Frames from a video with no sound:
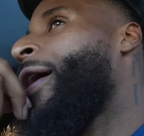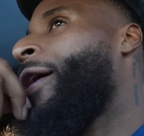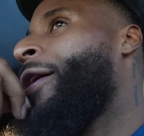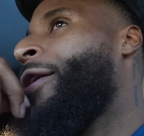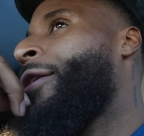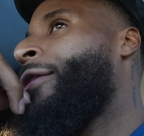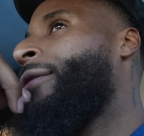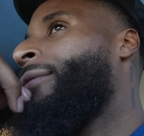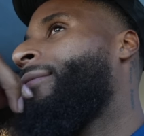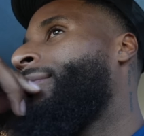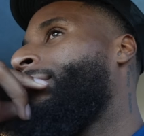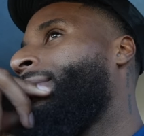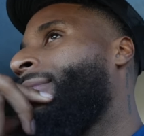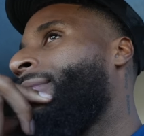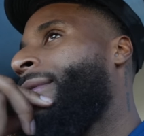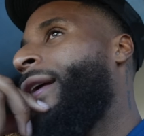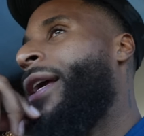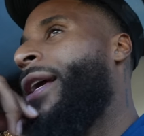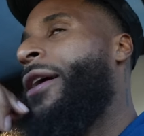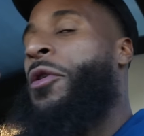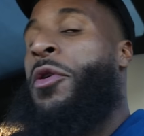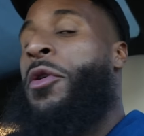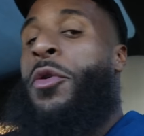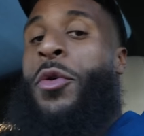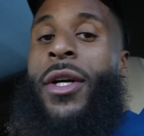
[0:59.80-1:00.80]
um
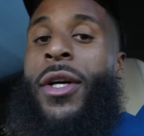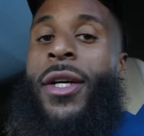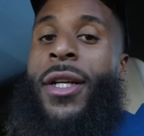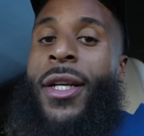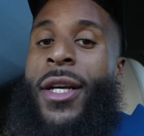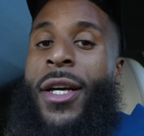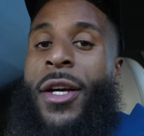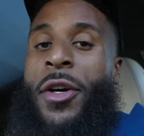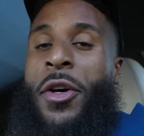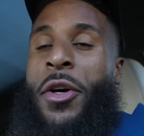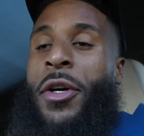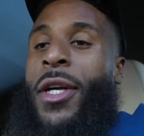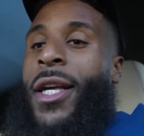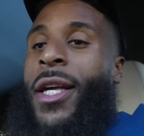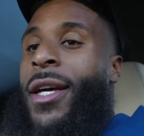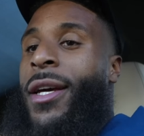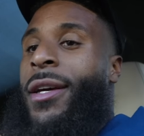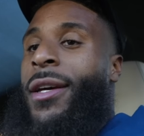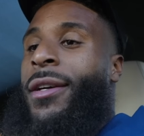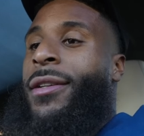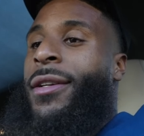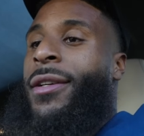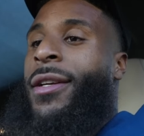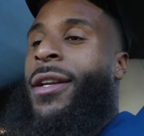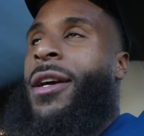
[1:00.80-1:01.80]
yeah we really did gonna get
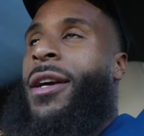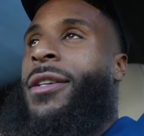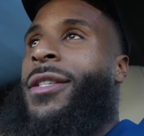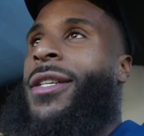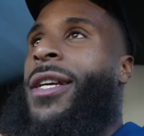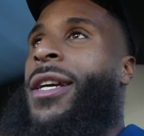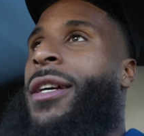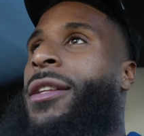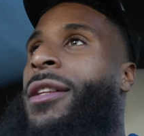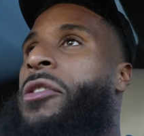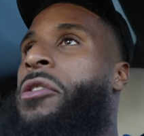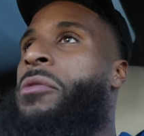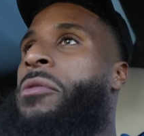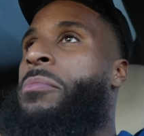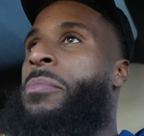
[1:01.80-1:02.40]
you know i'm saying a little